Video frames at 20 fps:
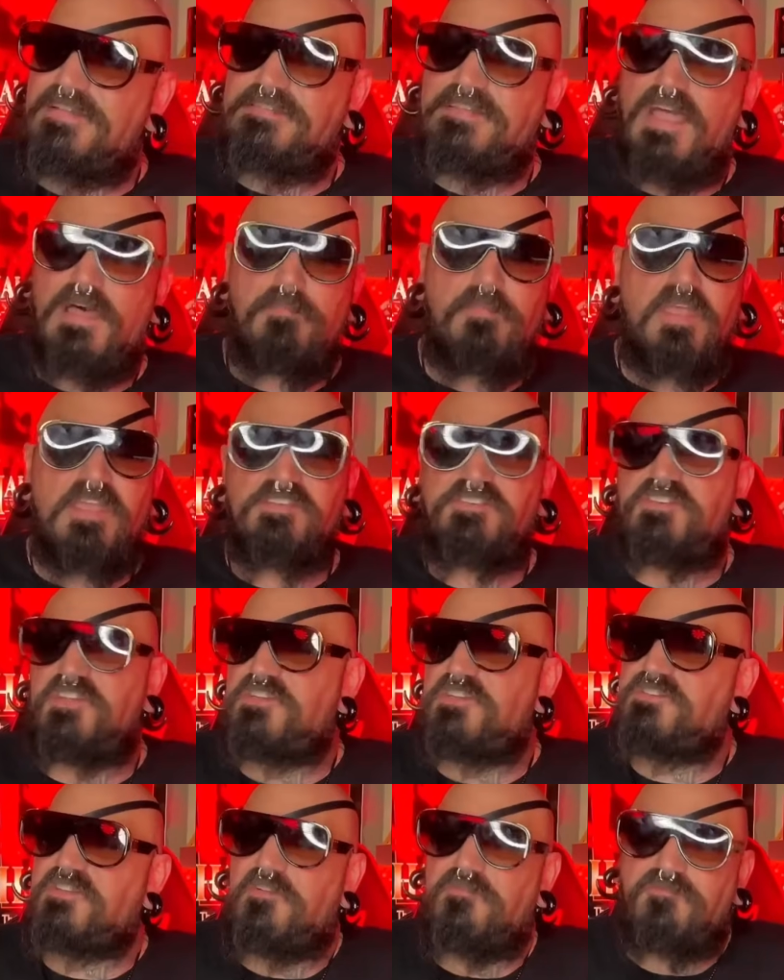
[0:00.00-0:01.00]
up is
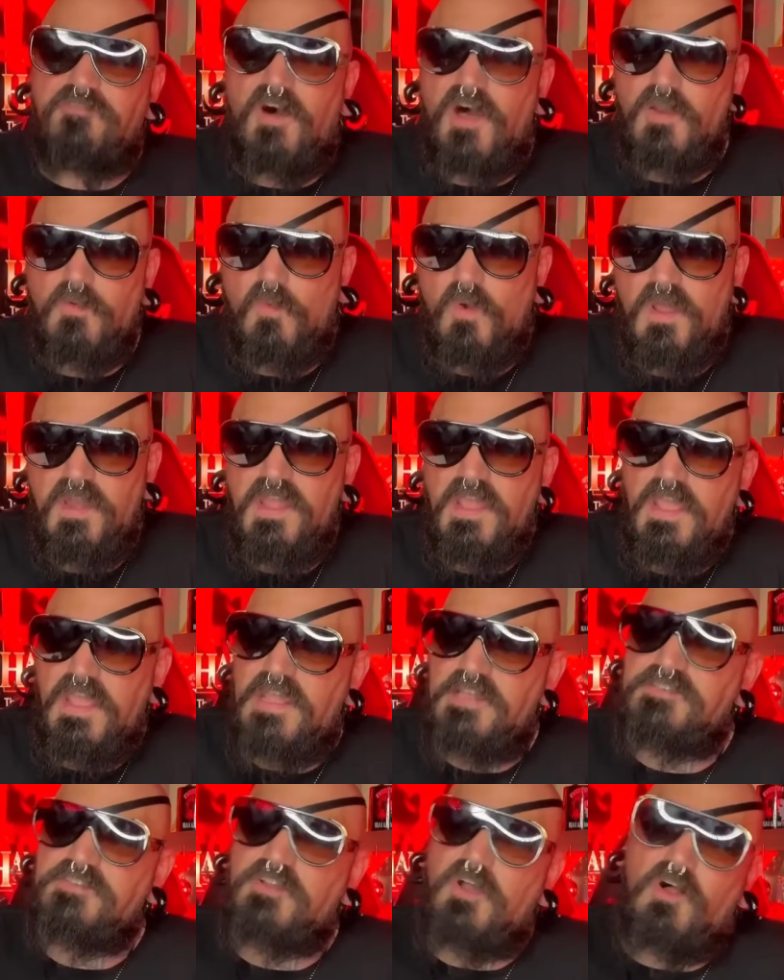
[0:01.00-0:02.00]
just a fun one.
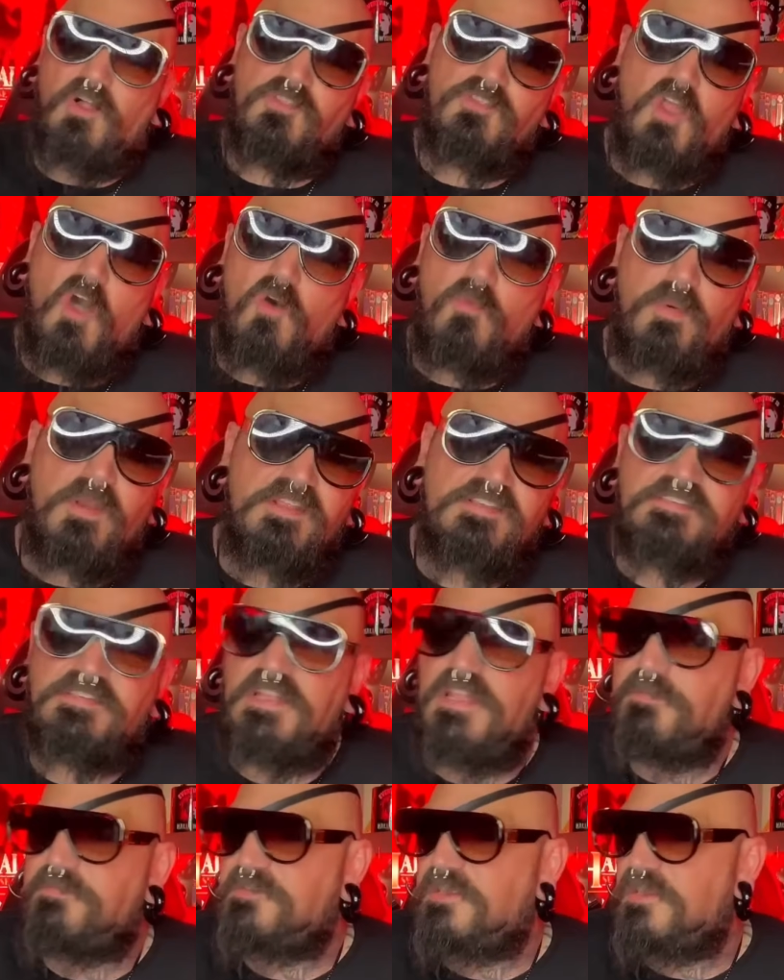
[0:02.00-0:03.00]
It's called Nobody
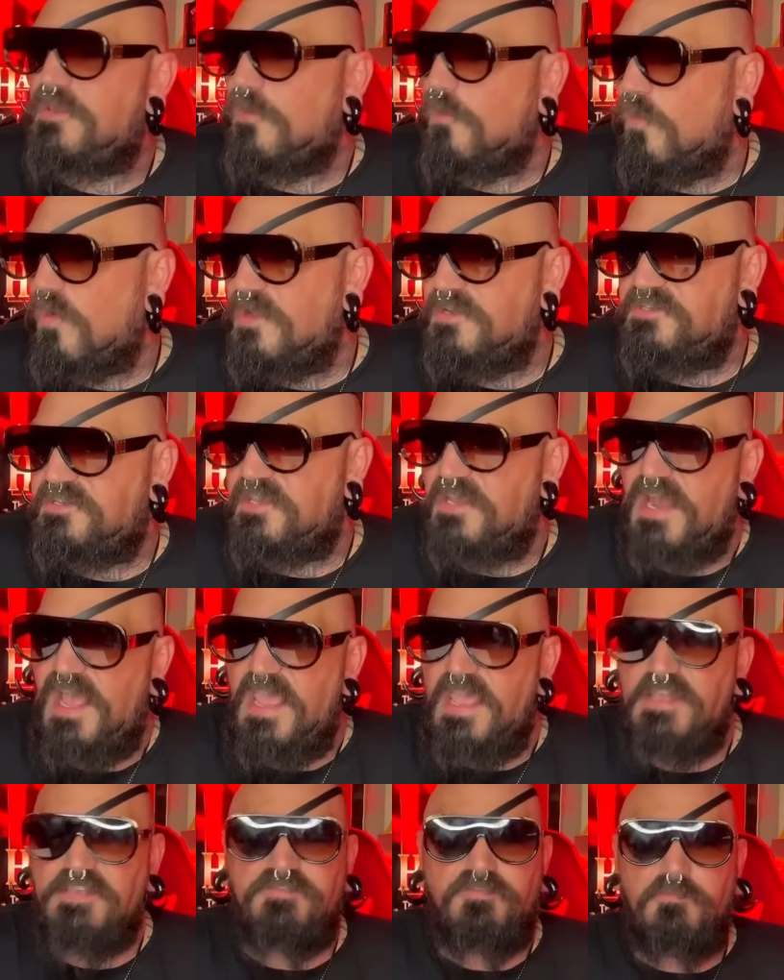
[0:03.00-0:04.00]
Sleeps in the Woods
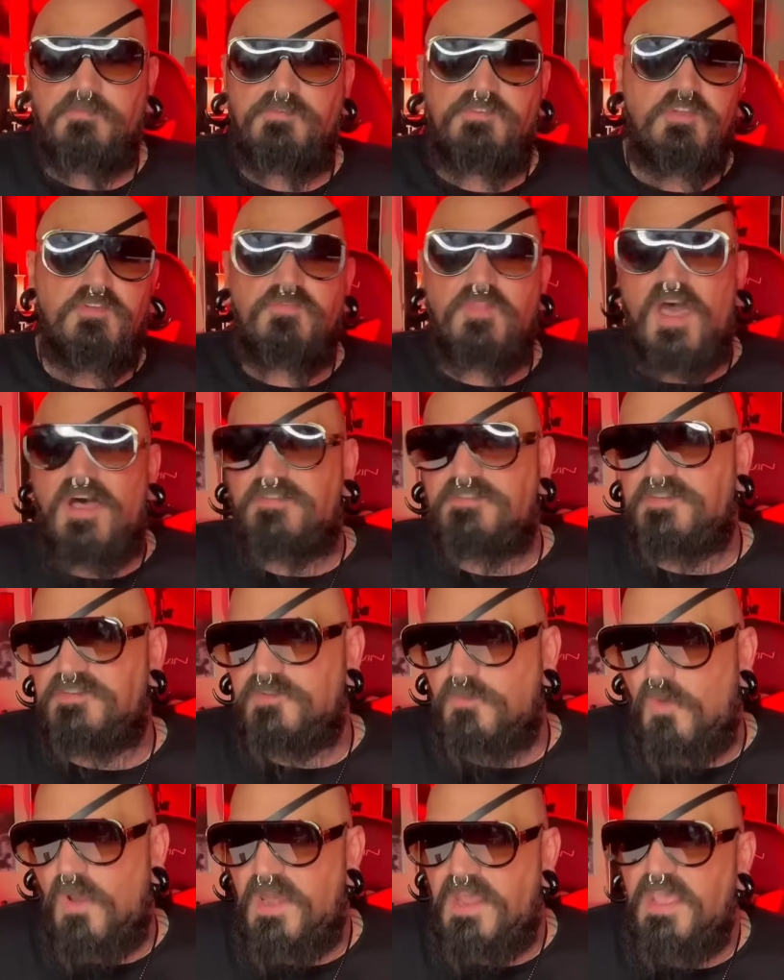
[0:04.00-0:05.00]
Tonight. It's from
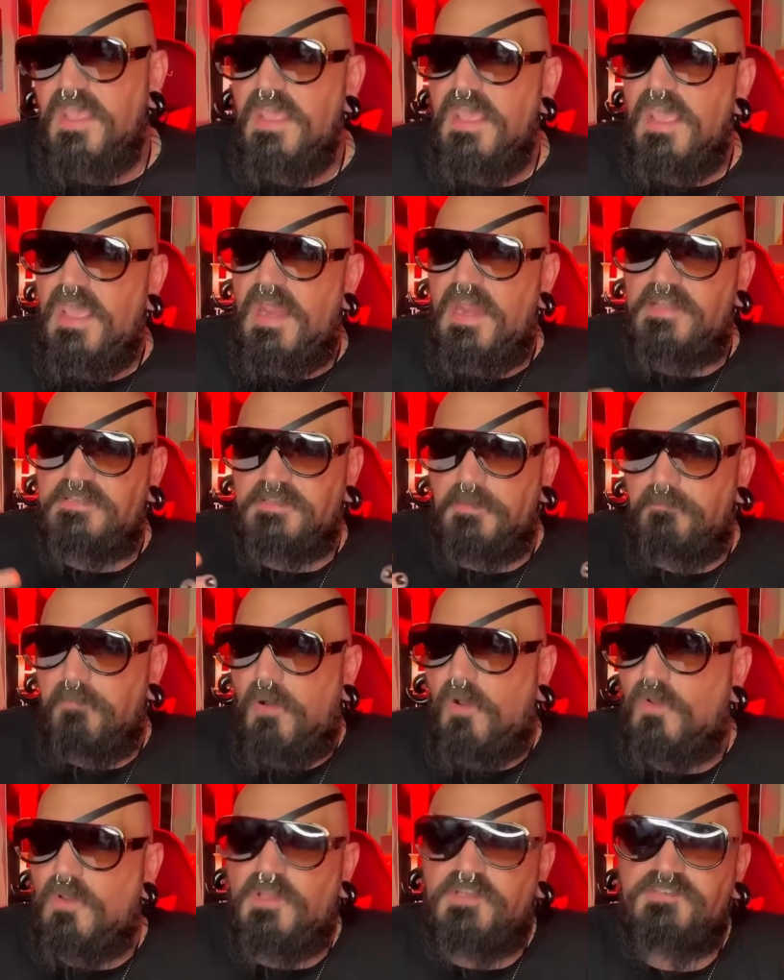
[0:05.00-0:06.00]
2020 and it's a
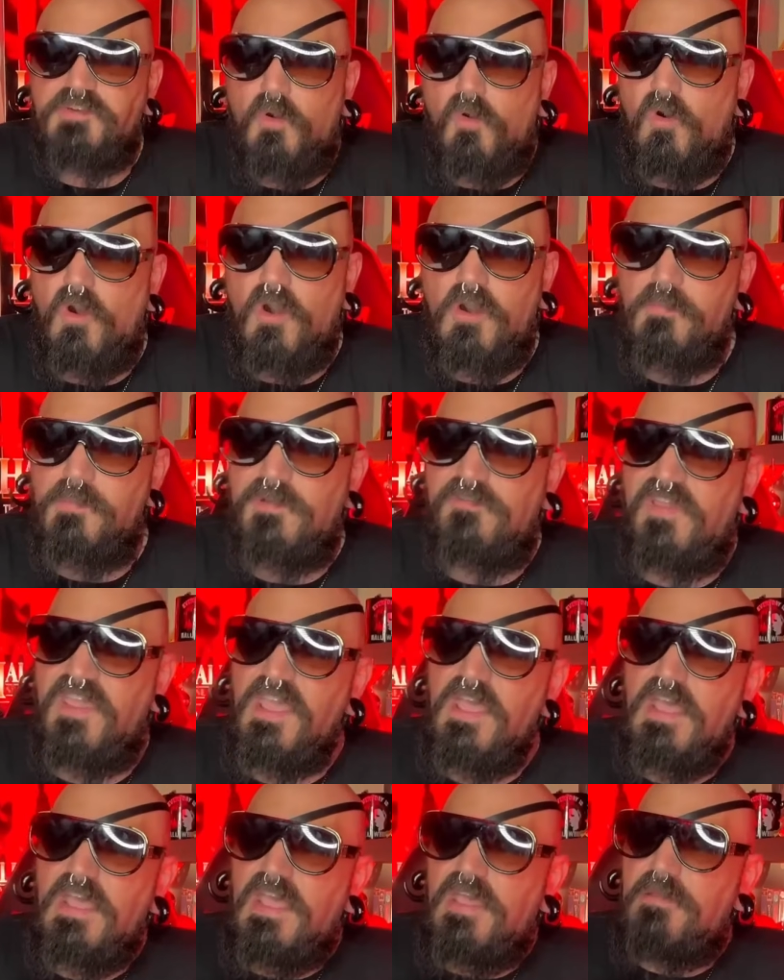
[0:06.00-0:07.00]
Polish horror movie,
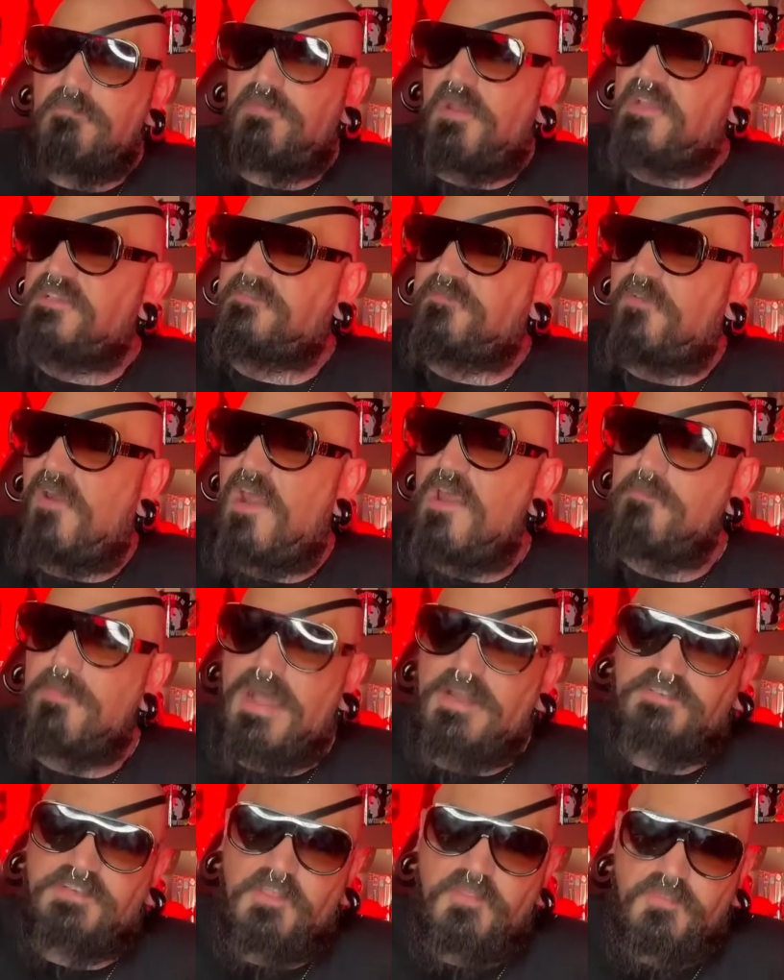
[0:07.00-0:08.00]
but it's very
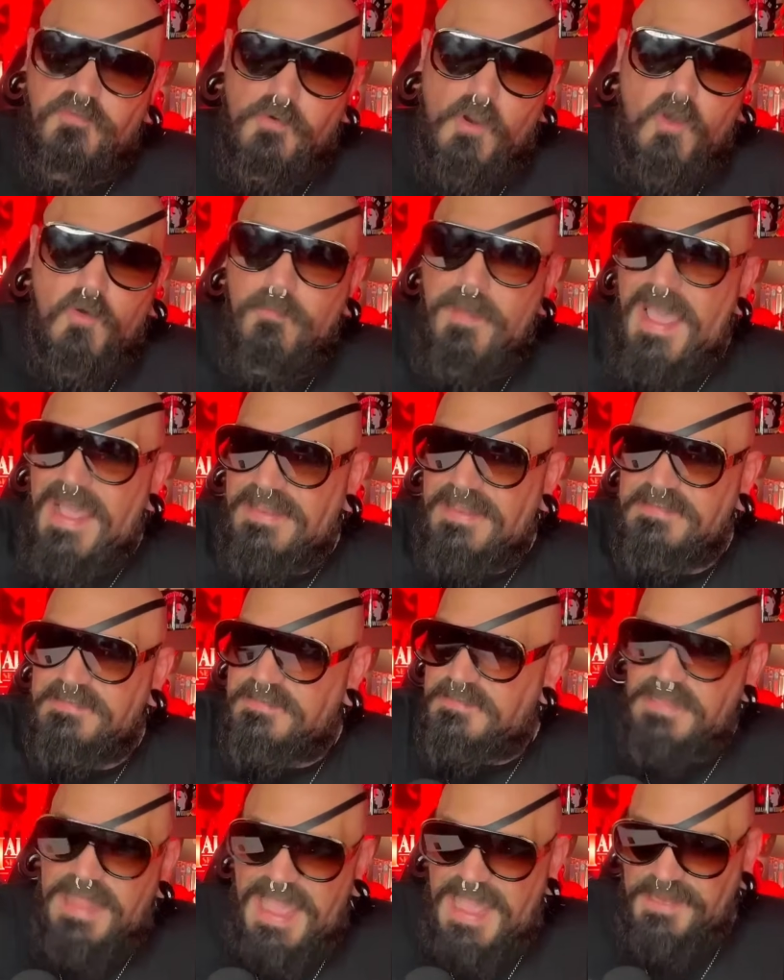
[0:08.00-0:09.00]
much a throwback
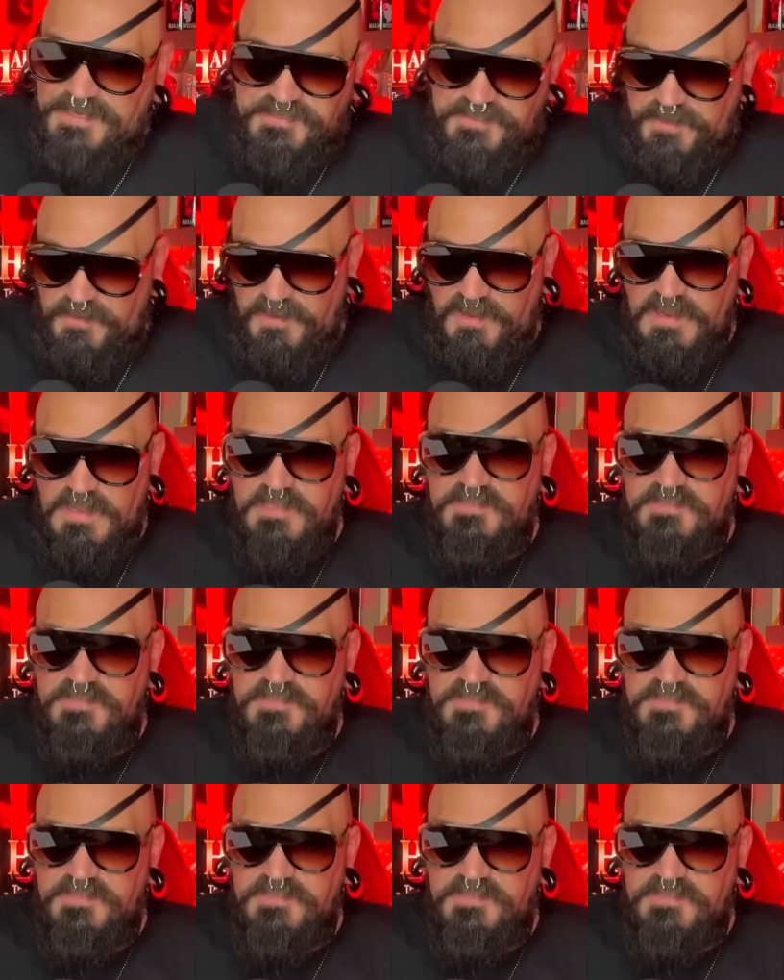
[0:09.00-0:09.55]
slasher.